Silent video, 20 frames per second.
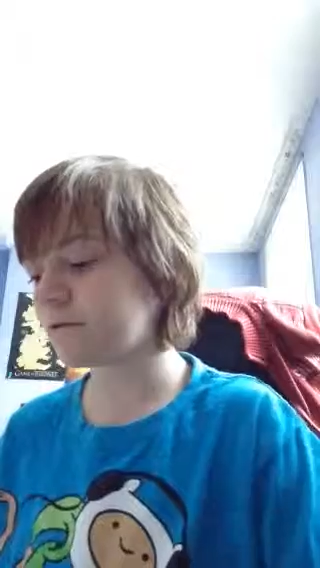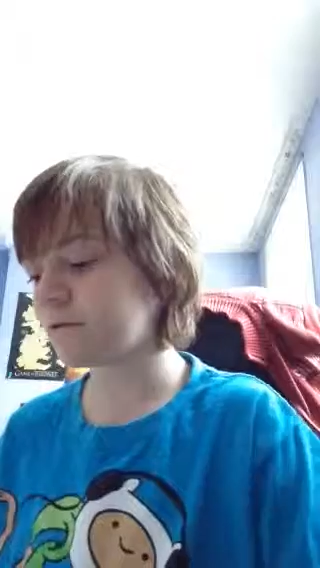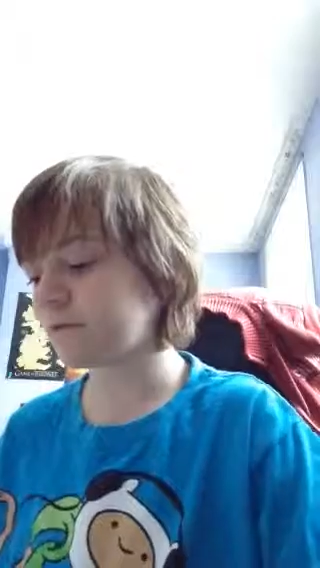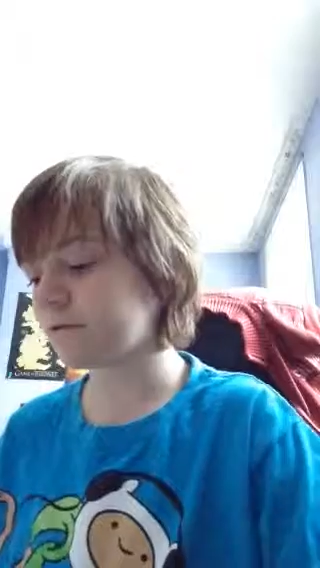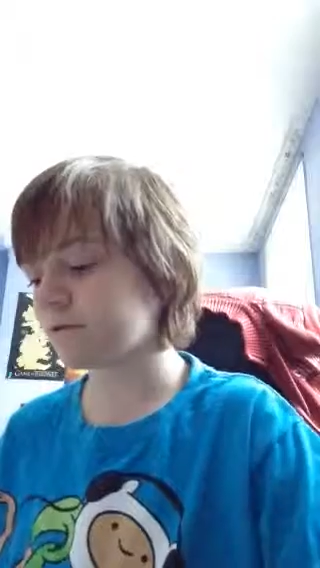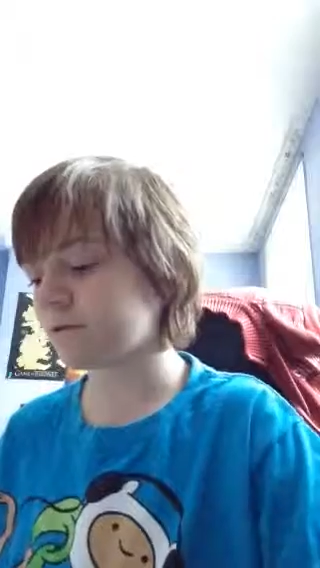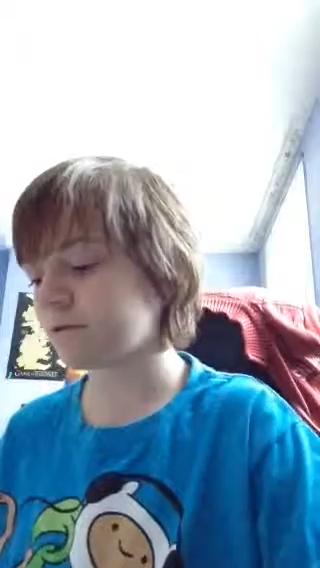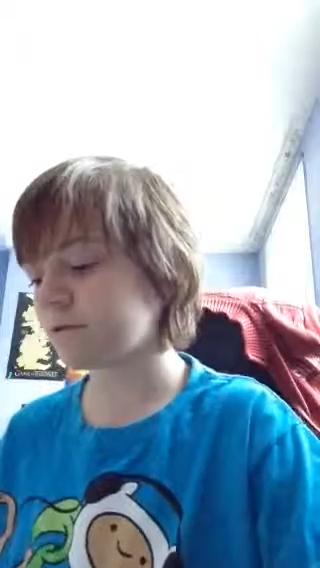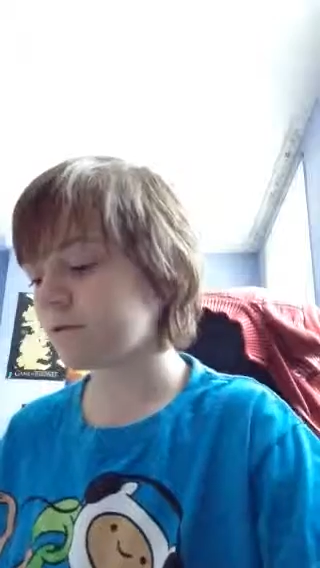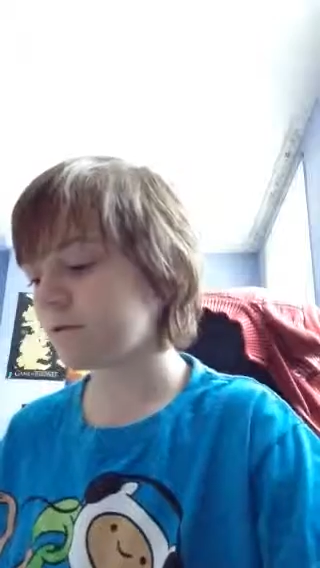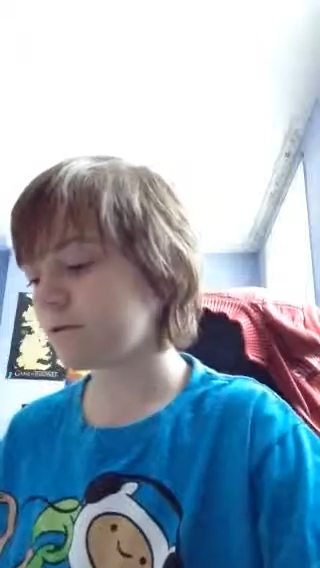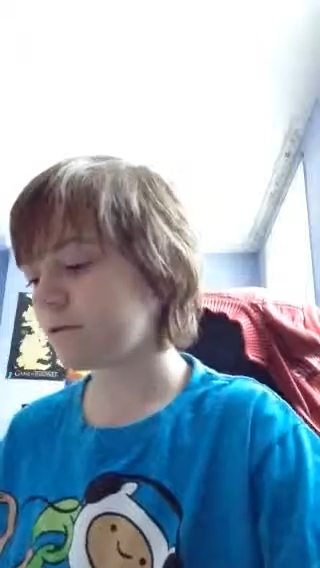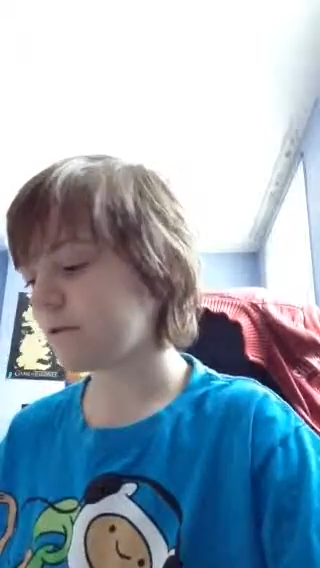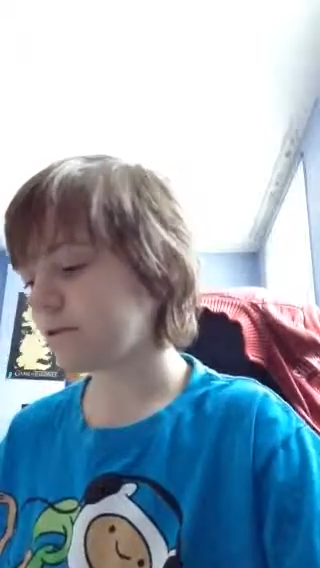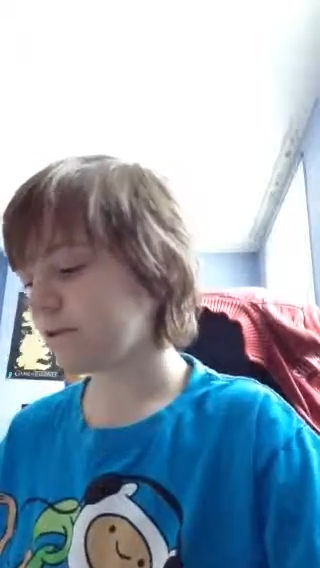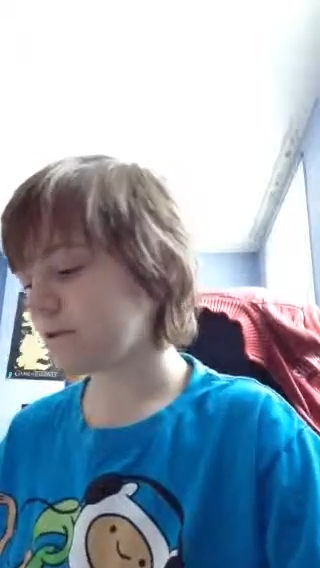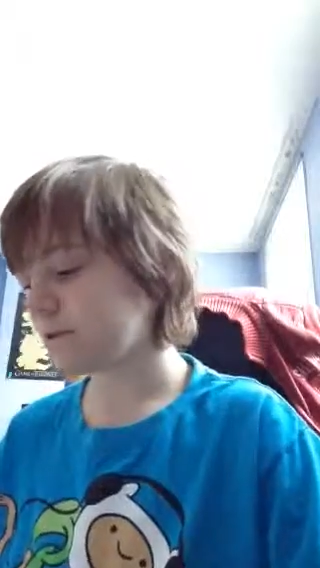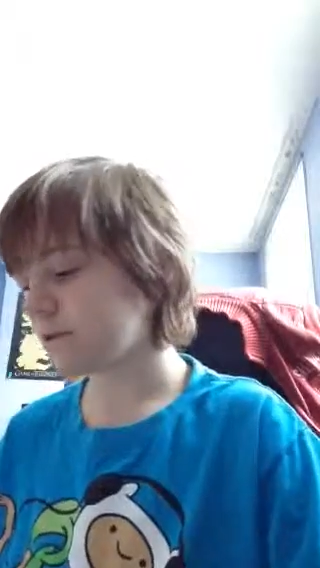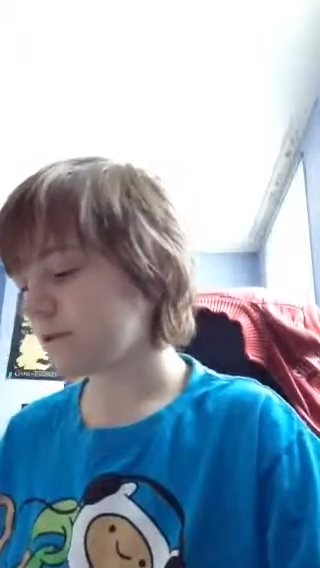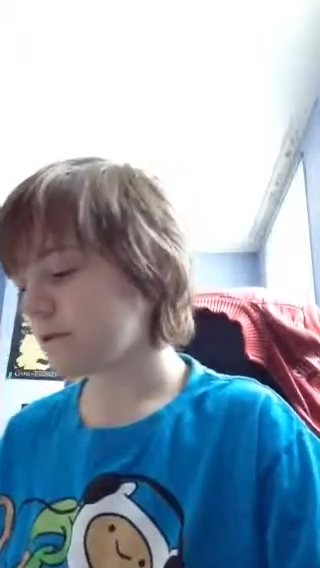got bored.
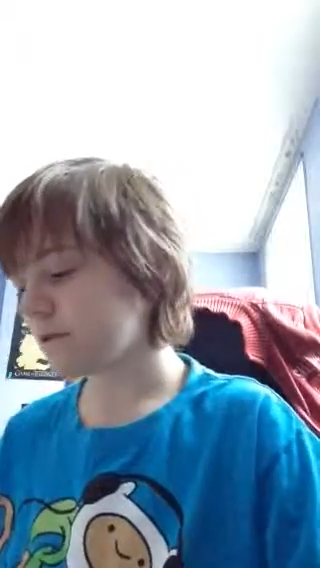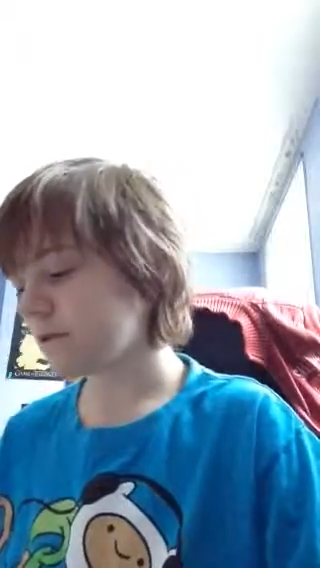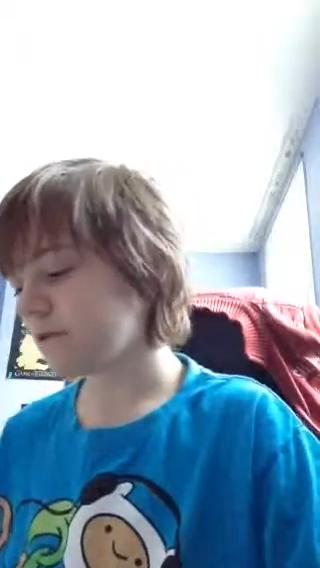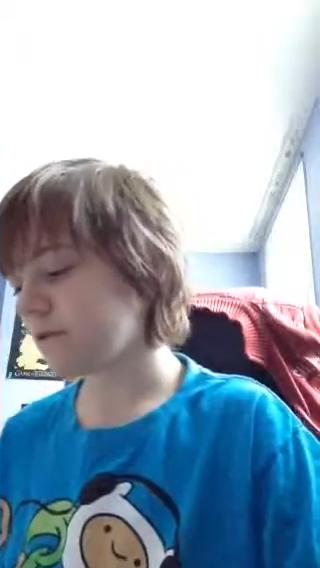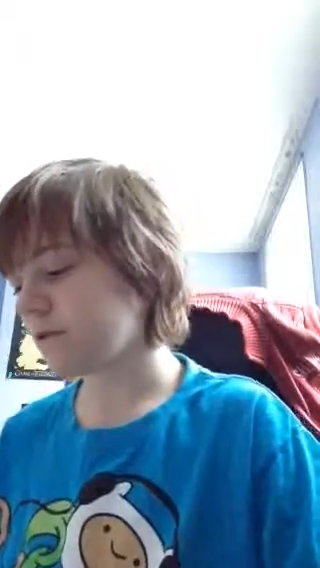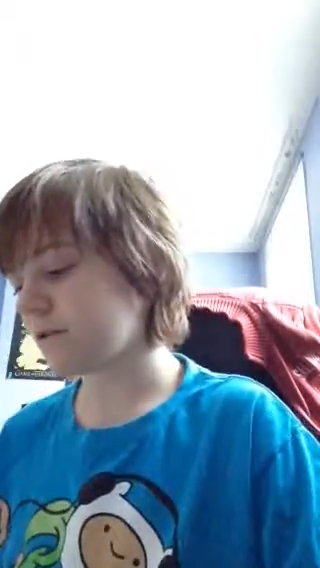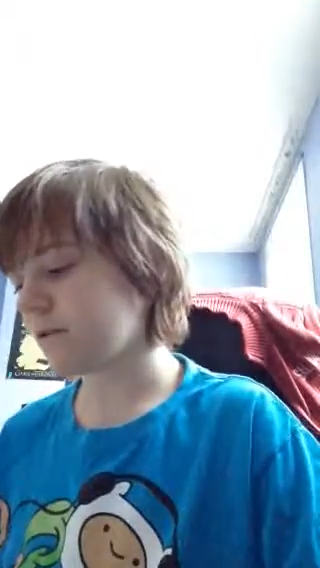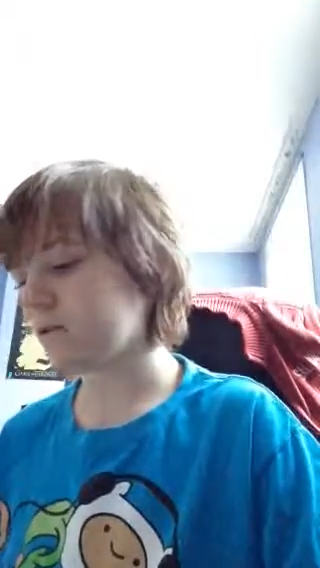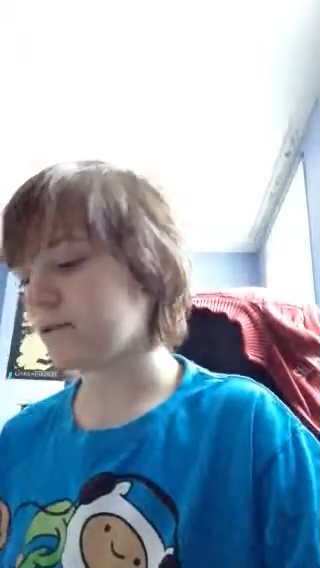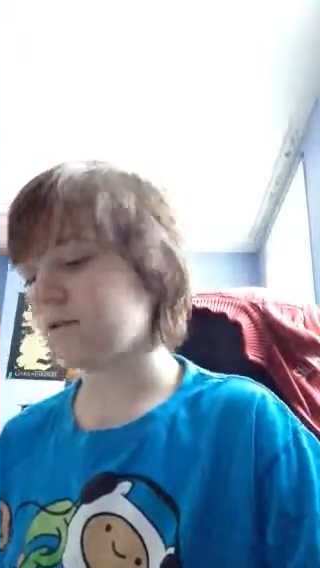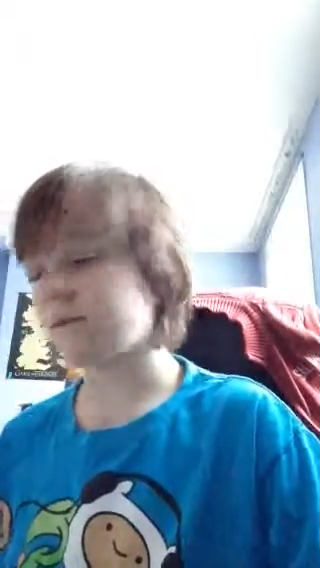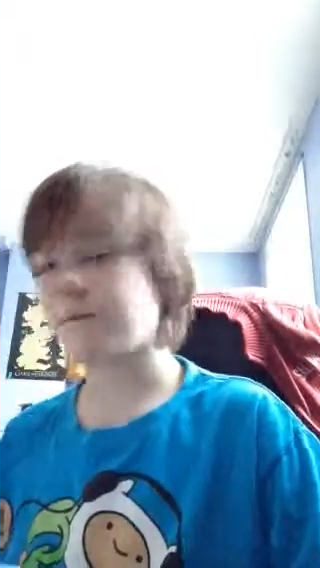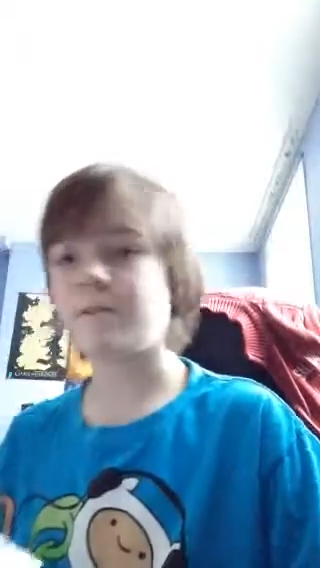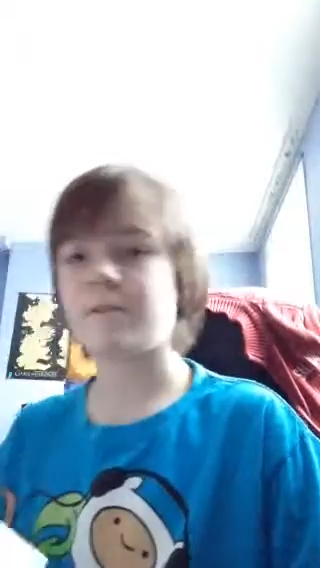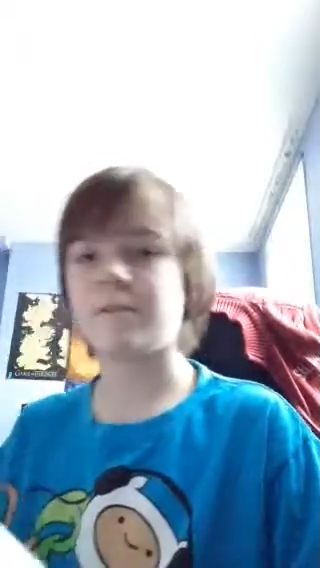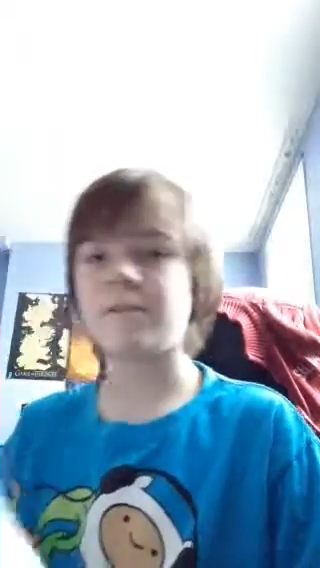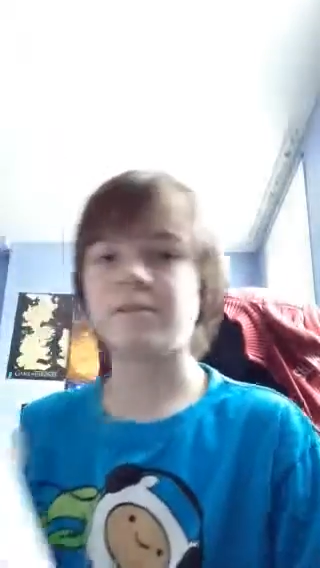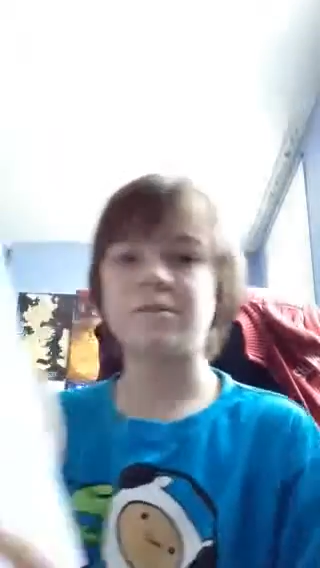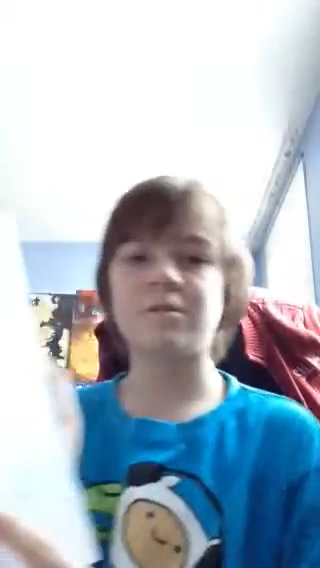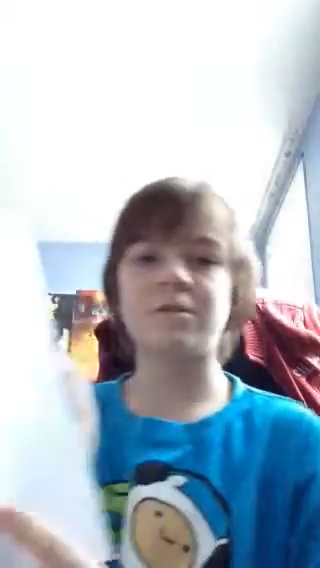Uh,
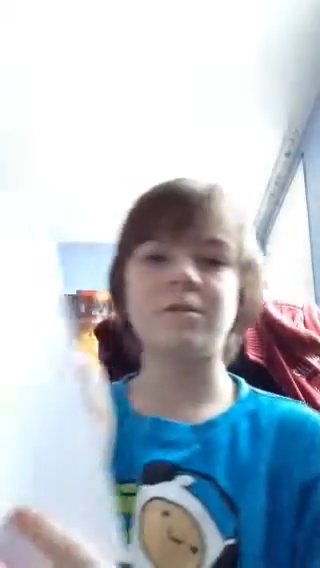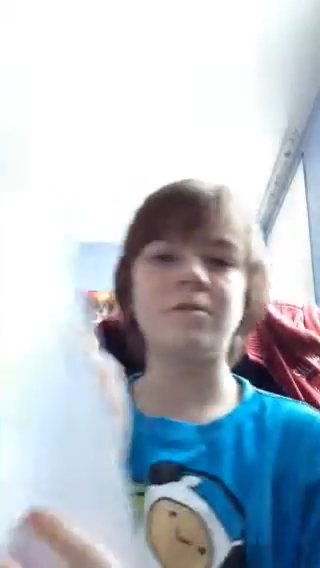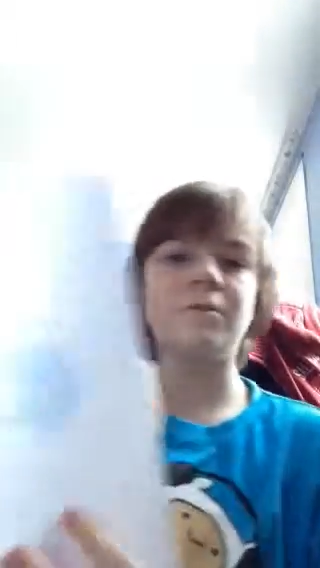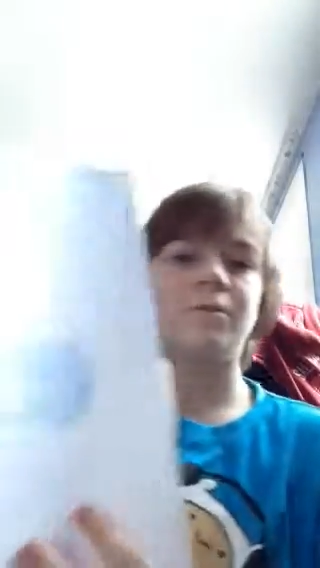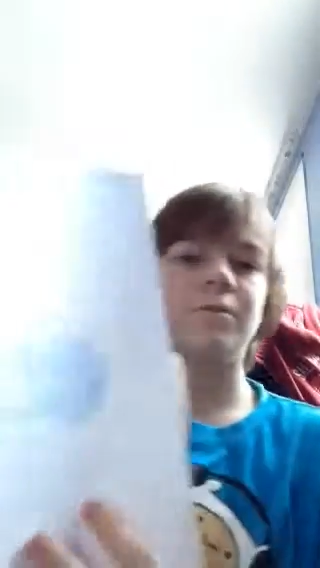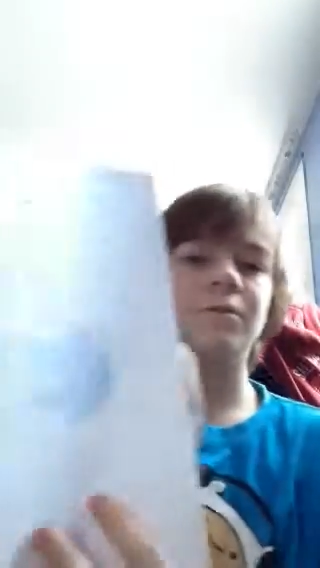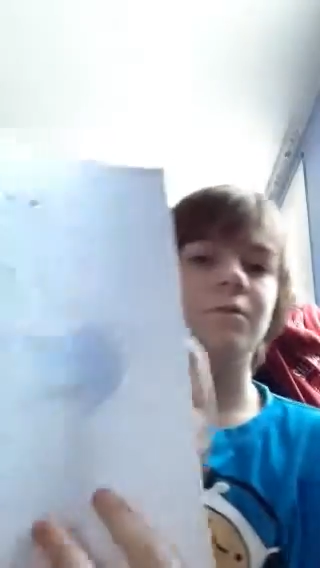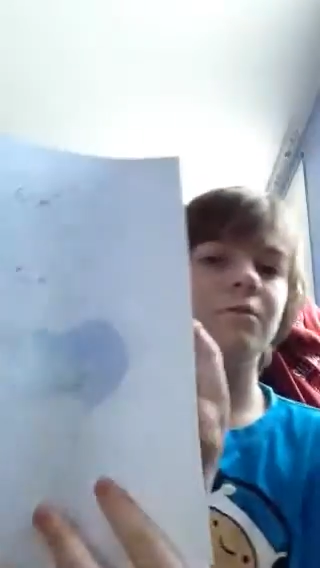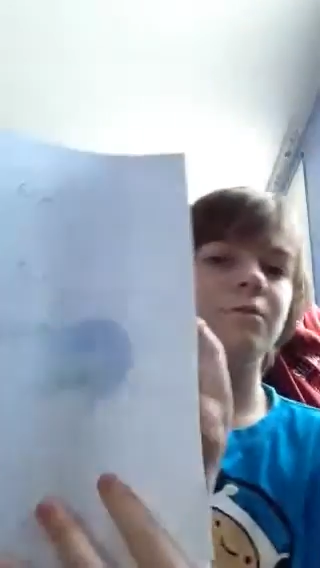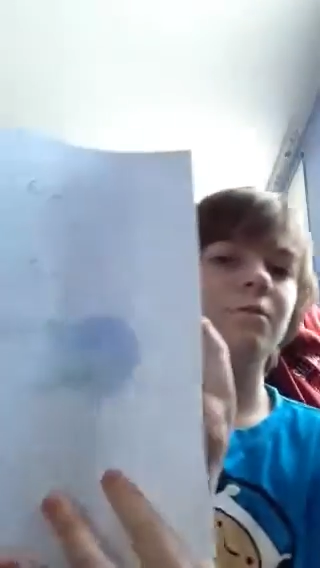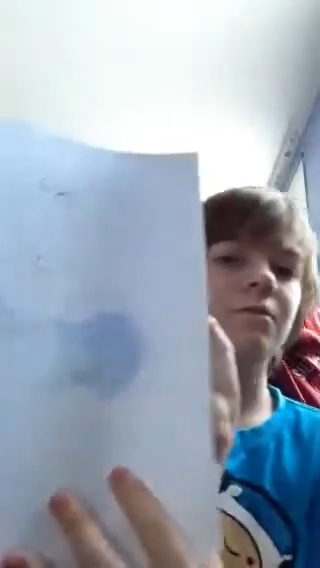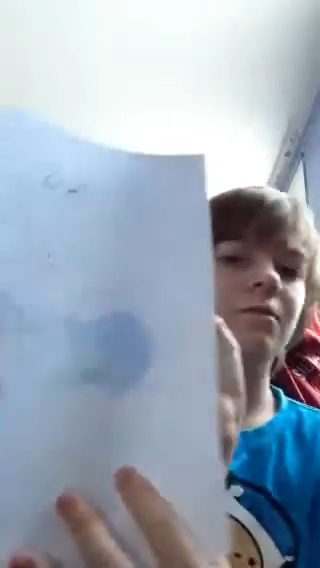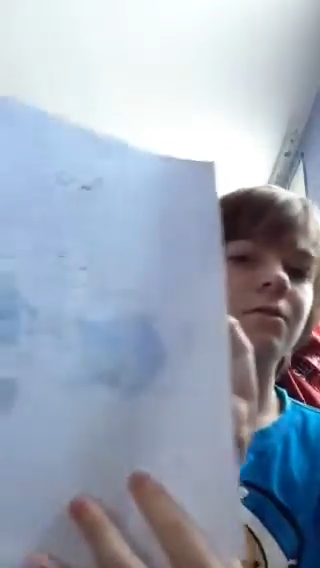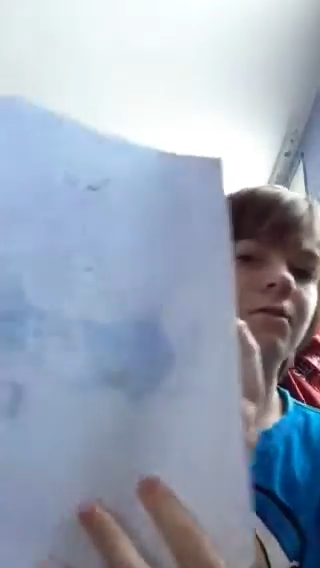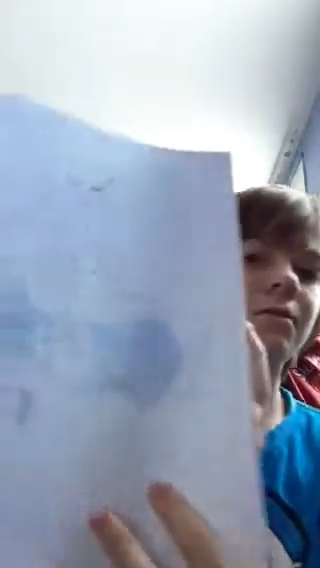much time Doodle.